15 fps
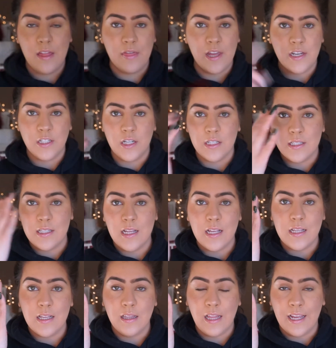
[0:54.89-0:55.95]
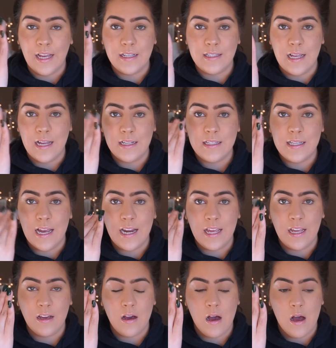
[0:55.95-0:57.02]
and then just, like I said,
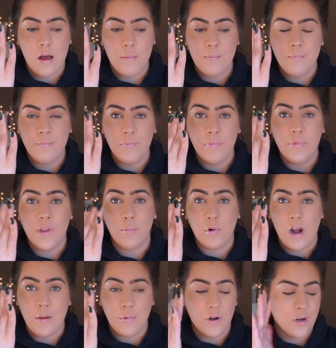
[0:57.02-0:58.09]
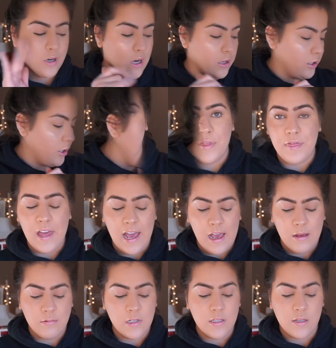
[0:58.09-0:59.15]
setting the primer color. With that,
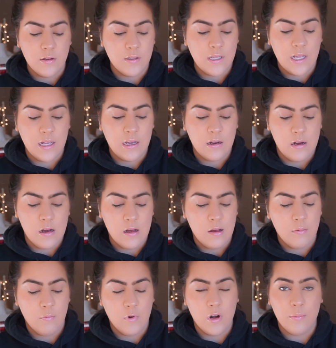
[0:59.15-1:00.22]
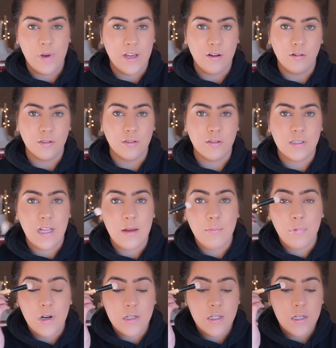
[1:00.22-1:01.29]
I'm just using one of my Coastal Scent
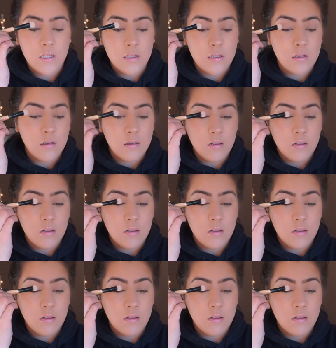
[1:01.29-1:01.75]
brushes.